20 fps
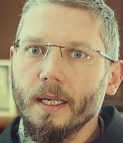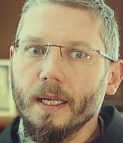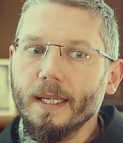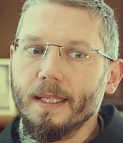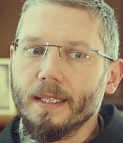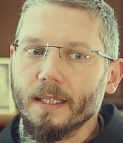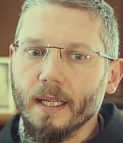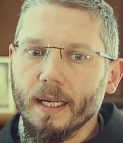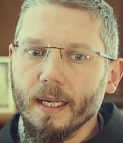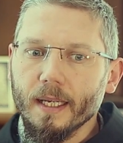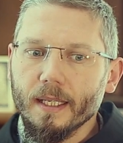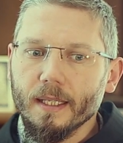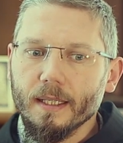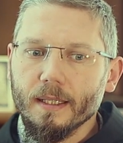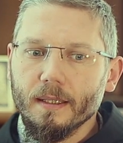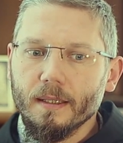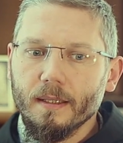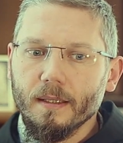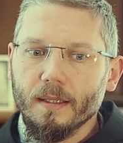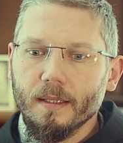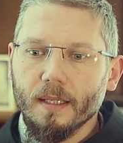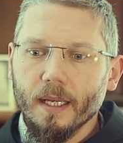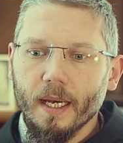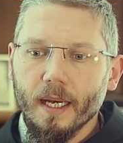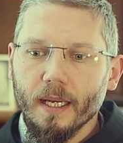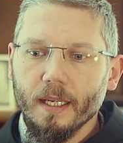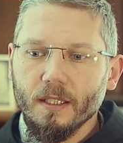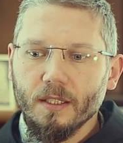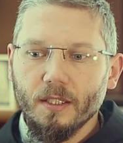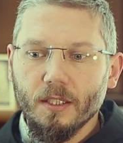It's like to
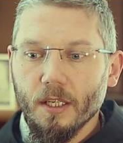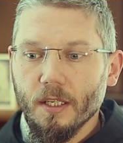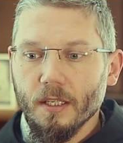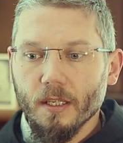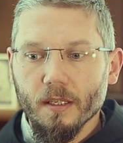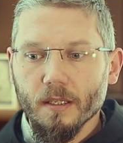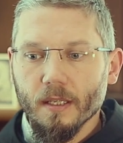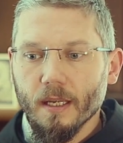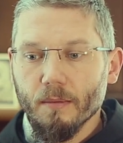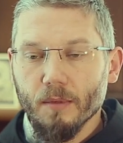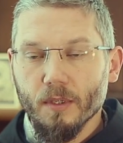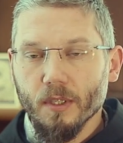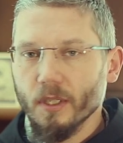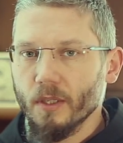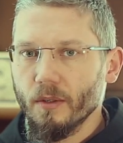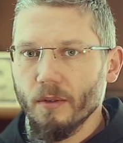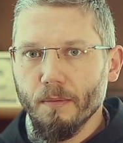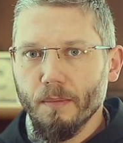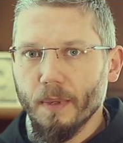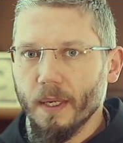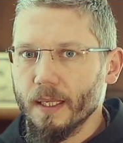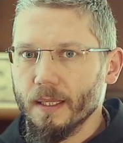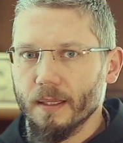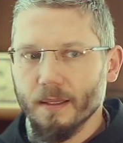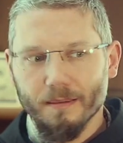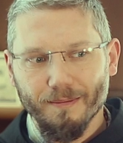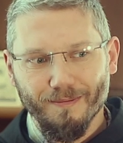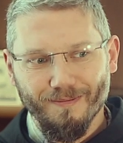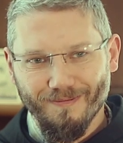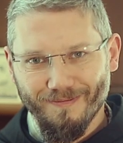say, Jesus, I'm sorry,
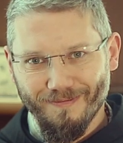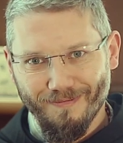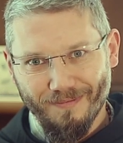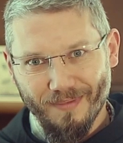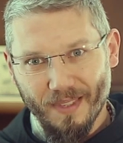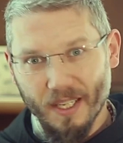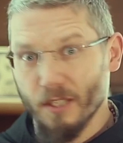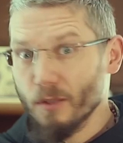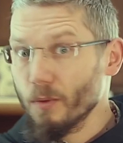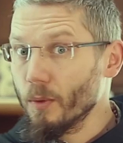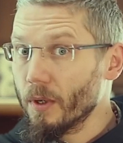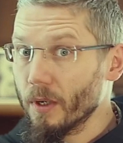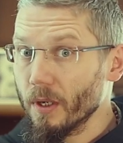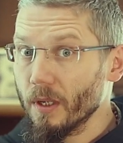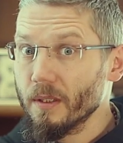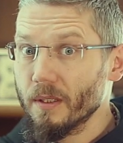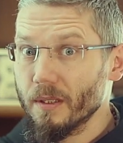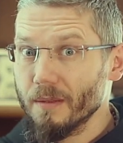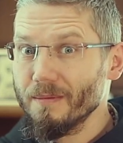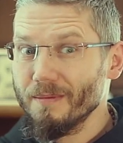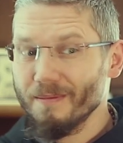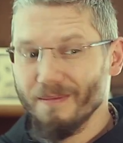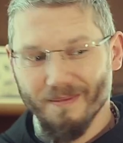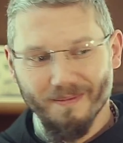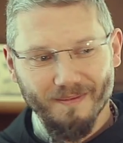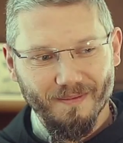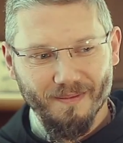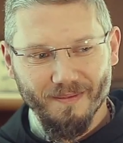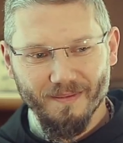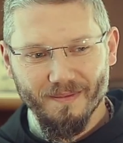but this world,
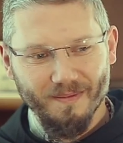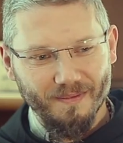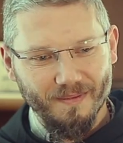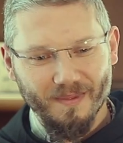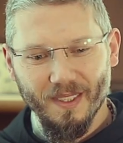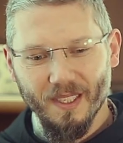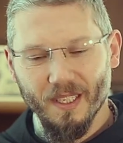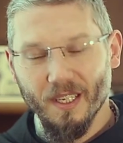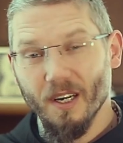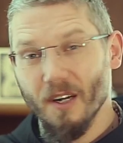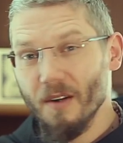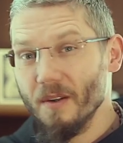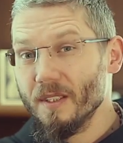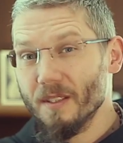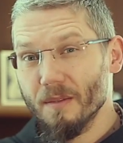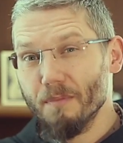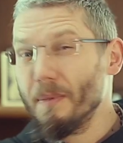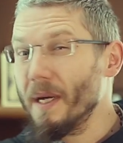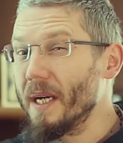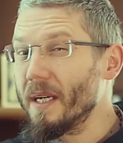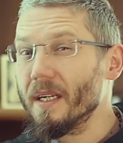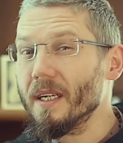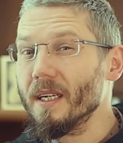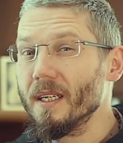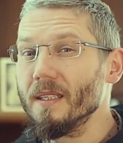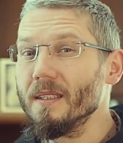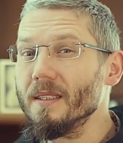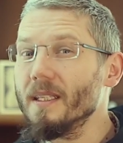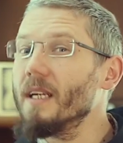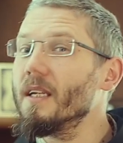you know, it's
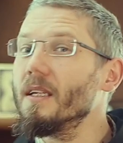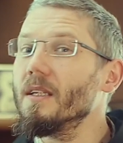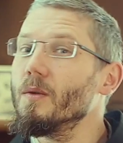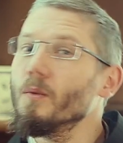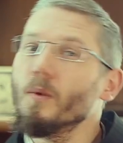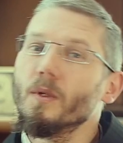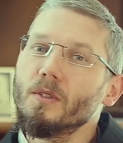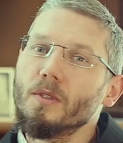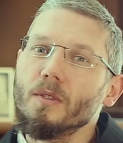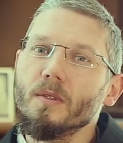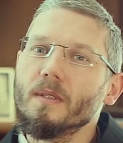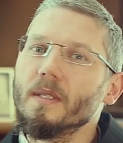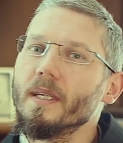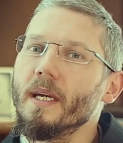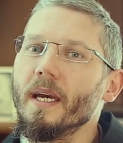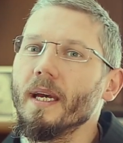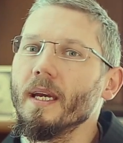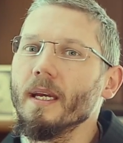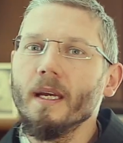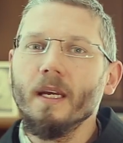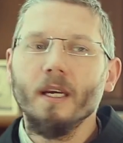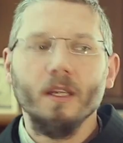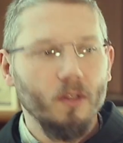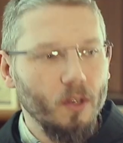better than what you say.